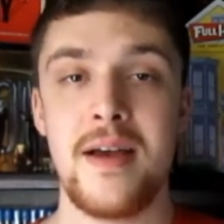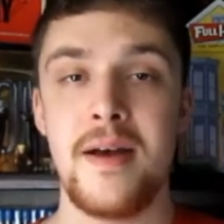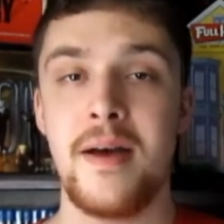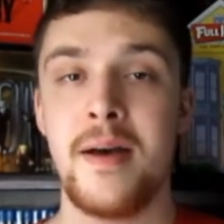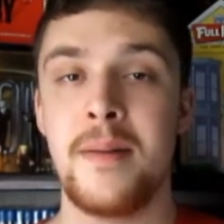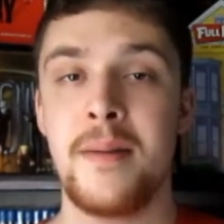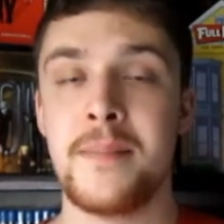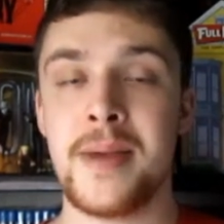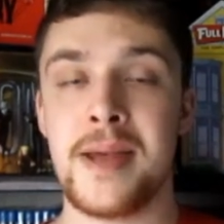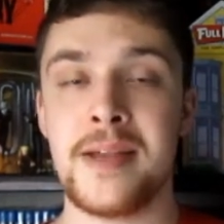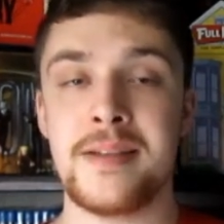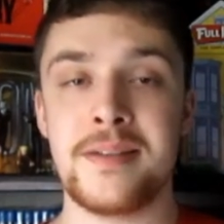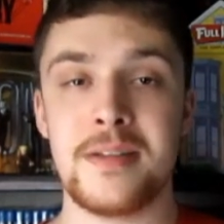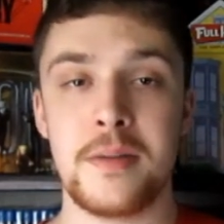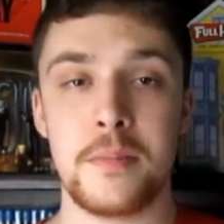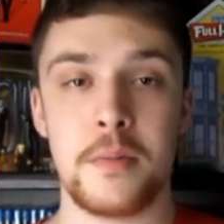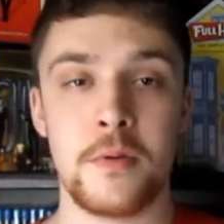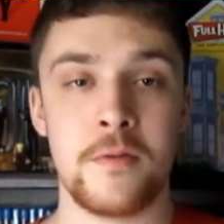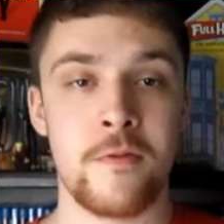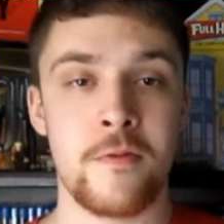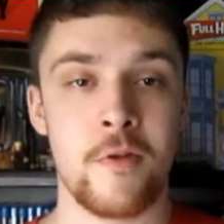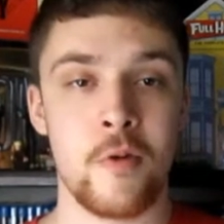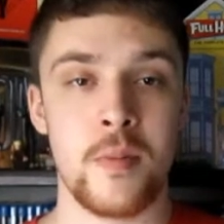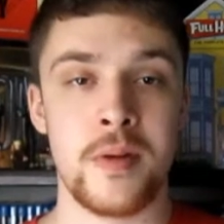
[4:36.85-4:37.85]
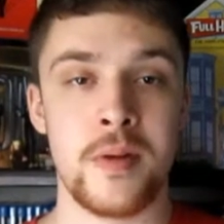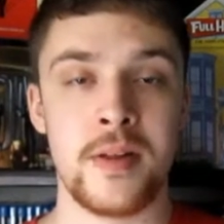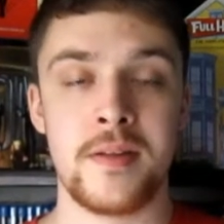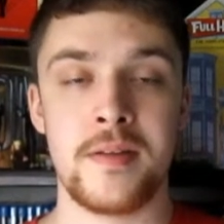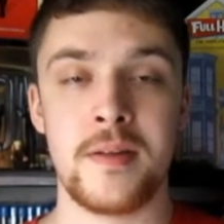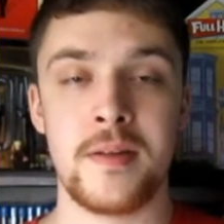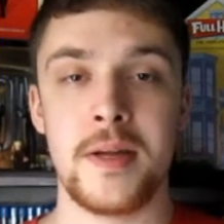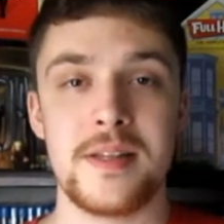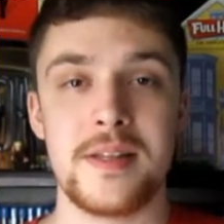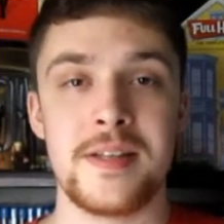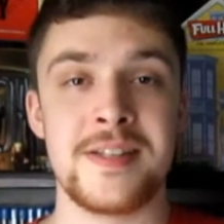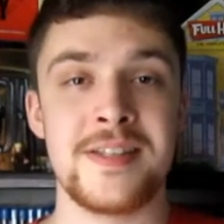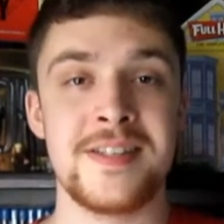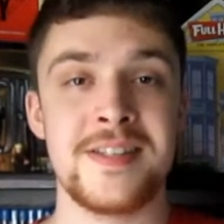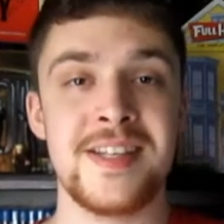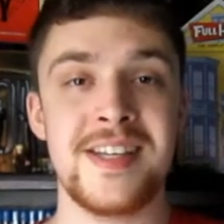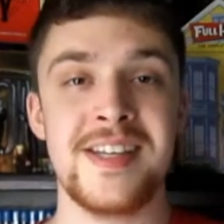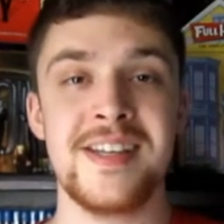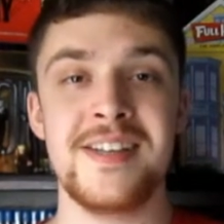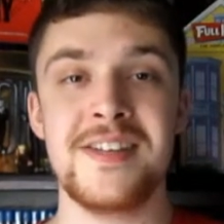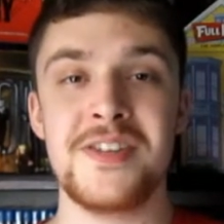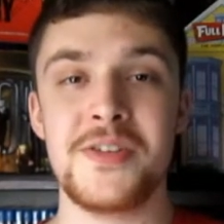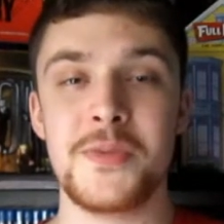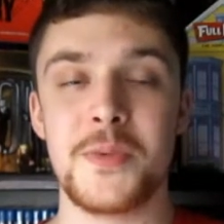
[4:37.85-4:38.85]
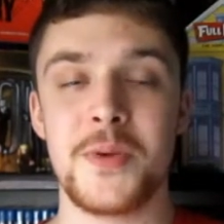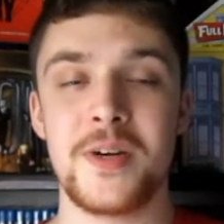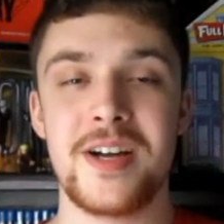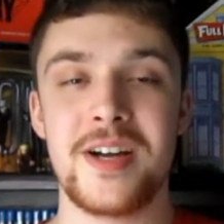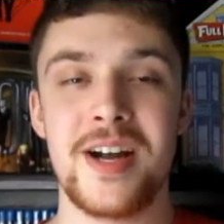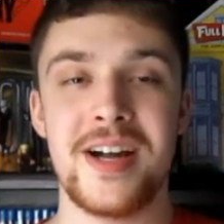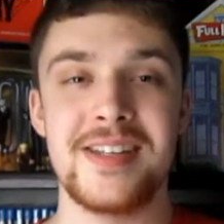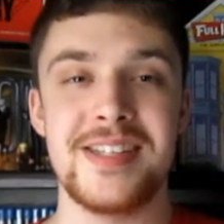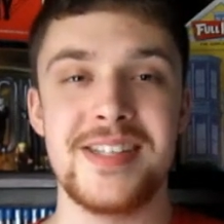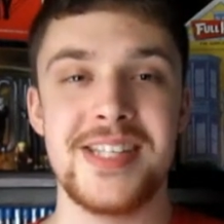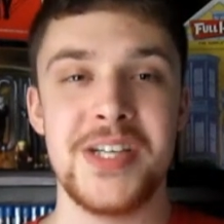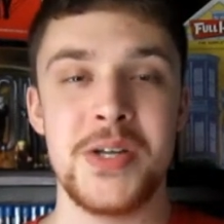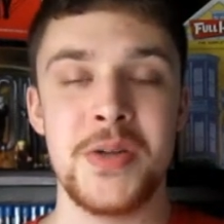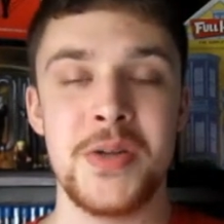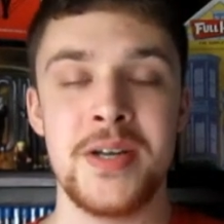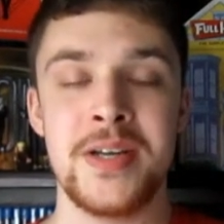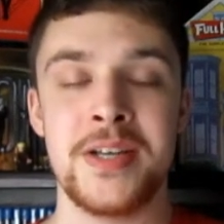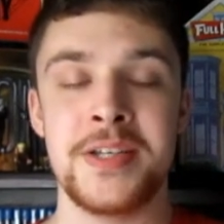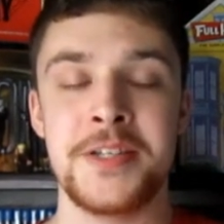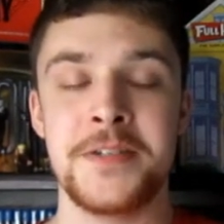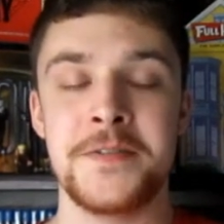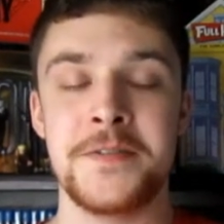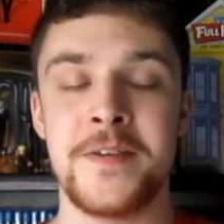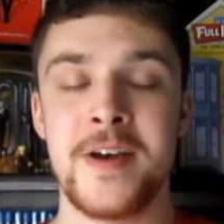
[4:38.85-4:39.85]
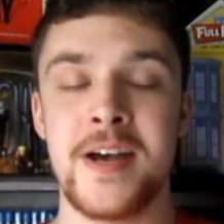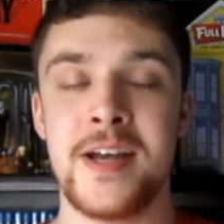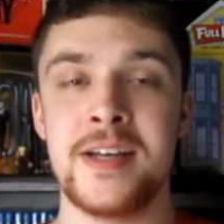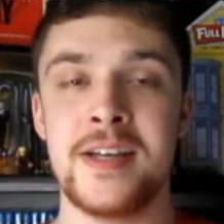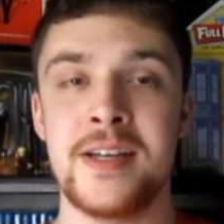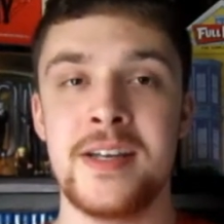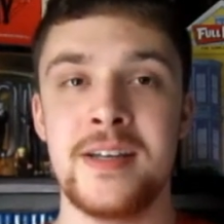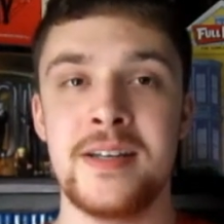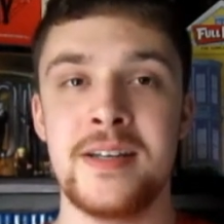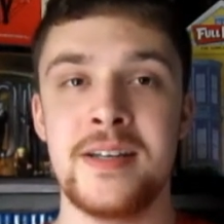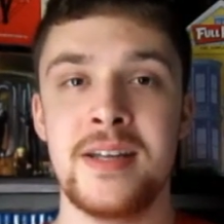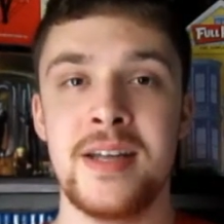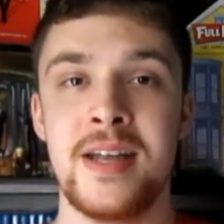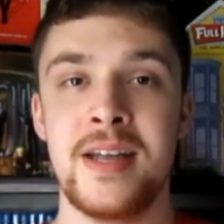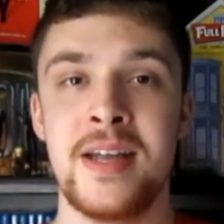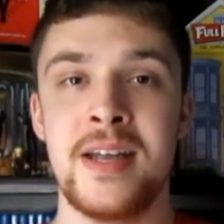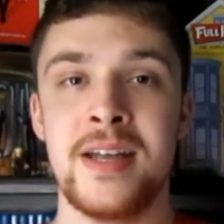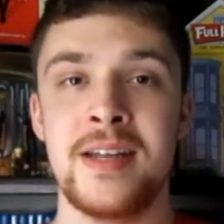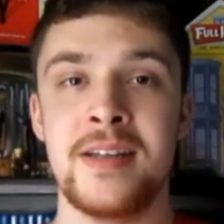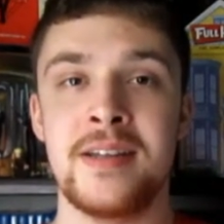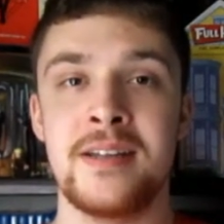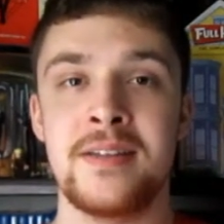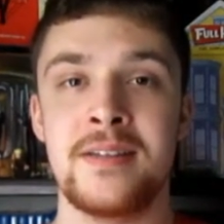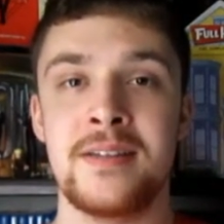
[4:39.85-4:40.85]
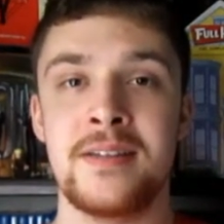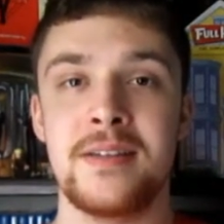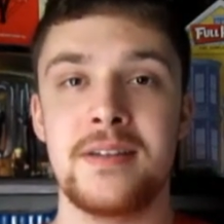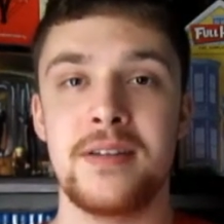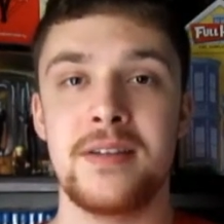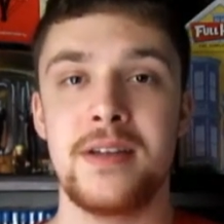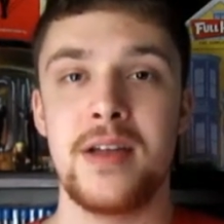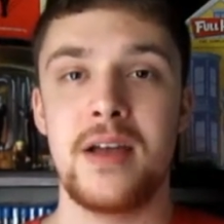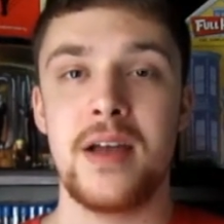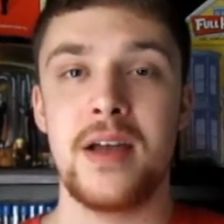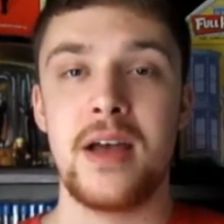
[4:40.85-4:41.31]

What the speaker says: Amazing performance. The scenes where Godzilla is fighting is